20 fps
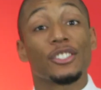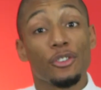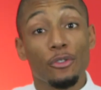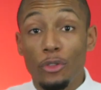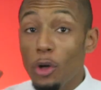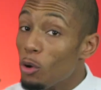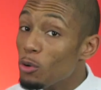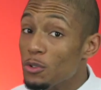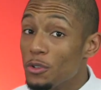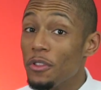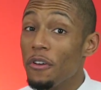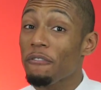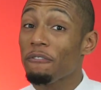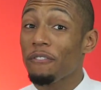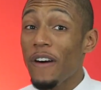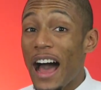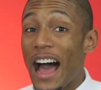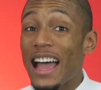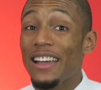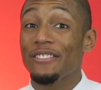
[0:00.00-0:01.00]
So those are the
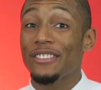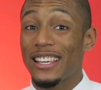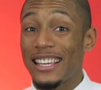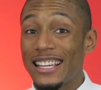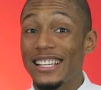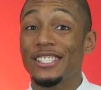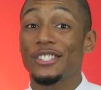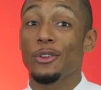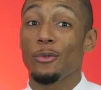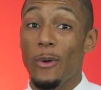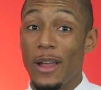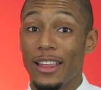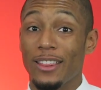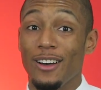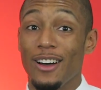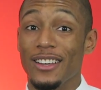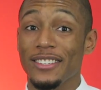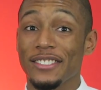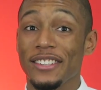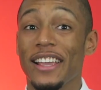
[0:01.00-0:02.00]
five keys to
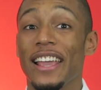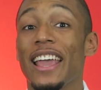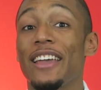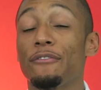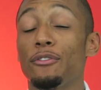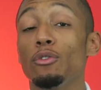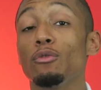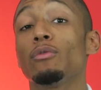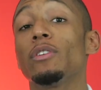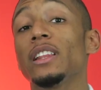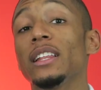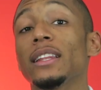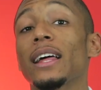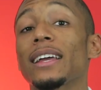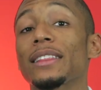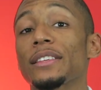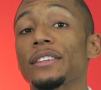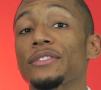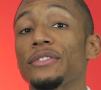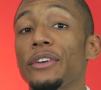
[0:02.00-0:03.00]
weight loss. If you really
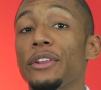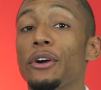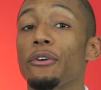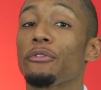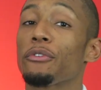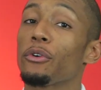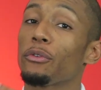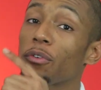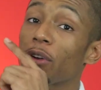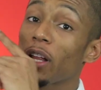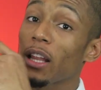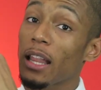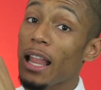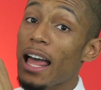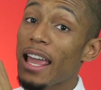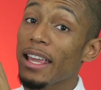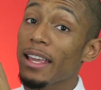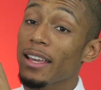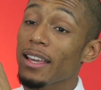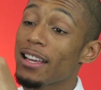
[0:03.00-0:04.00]
like this video, feel free to
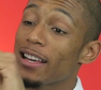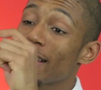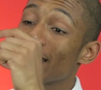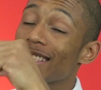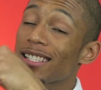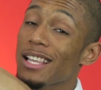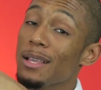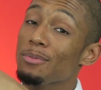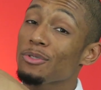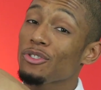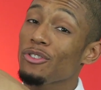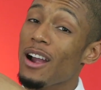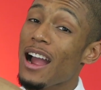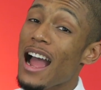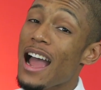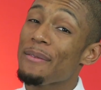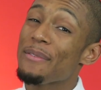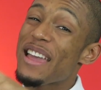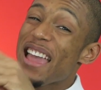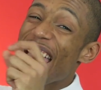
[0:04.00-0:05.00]
like,
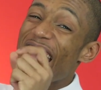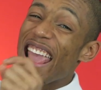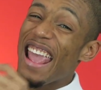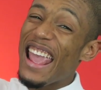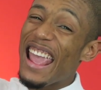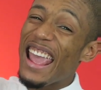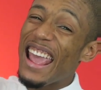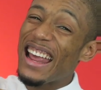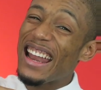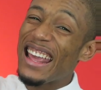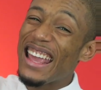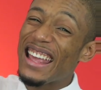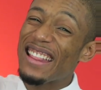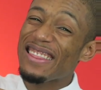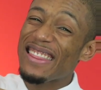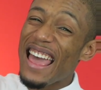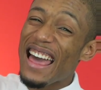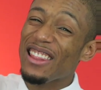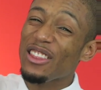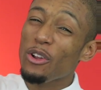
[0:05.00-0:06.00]
subscribe, and
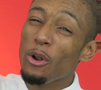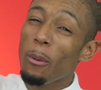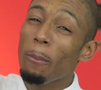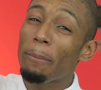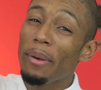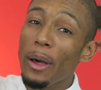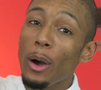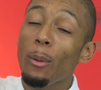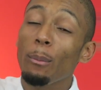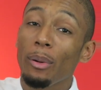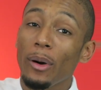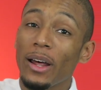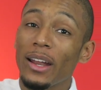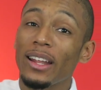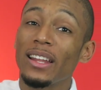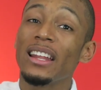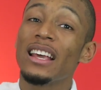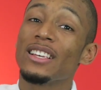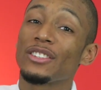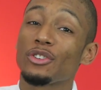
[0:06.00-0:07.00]
hit that little bell
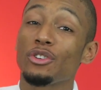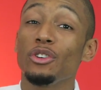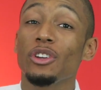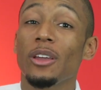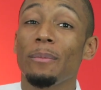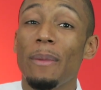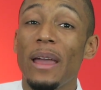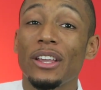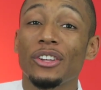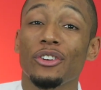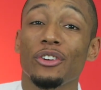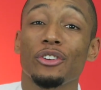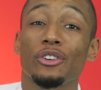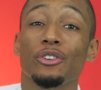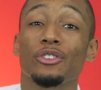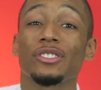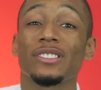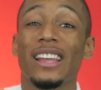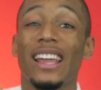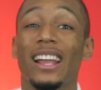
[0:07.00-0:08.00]
button so you can make sure
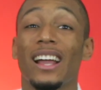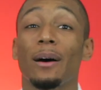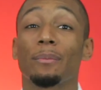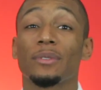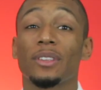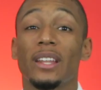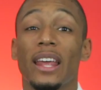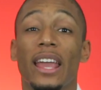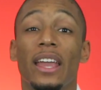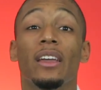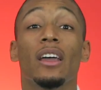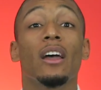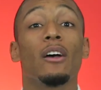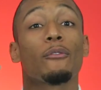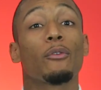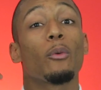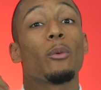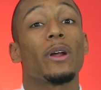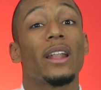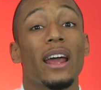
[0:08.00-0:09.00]
you're staying up to date
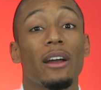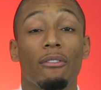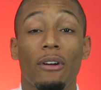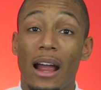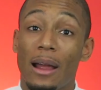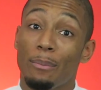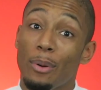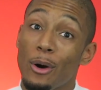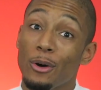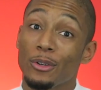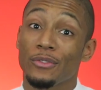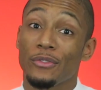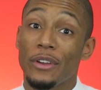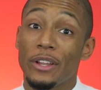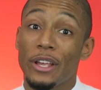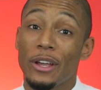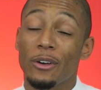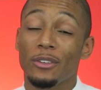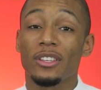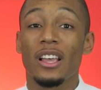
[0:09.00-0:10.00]
for whenever I post
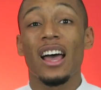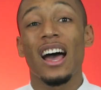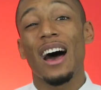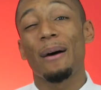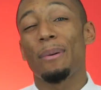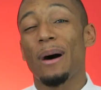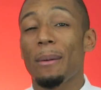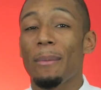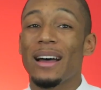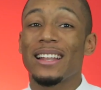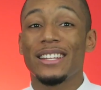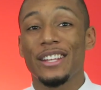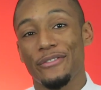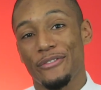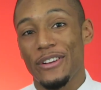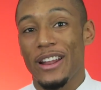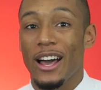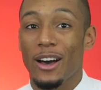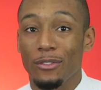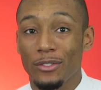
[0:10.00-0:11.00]
videos about my
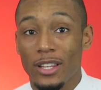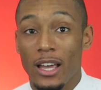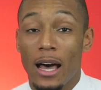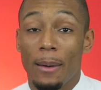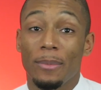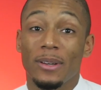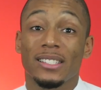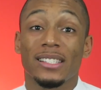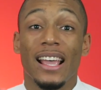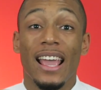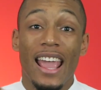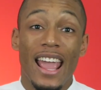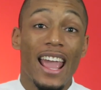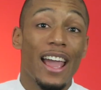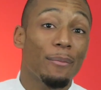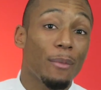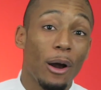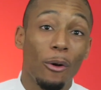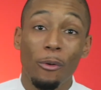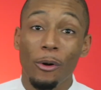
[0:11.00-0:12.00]
different health topics
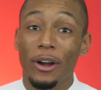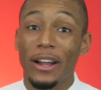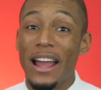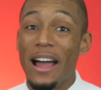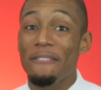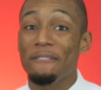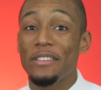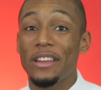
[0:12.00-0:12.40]
and my workout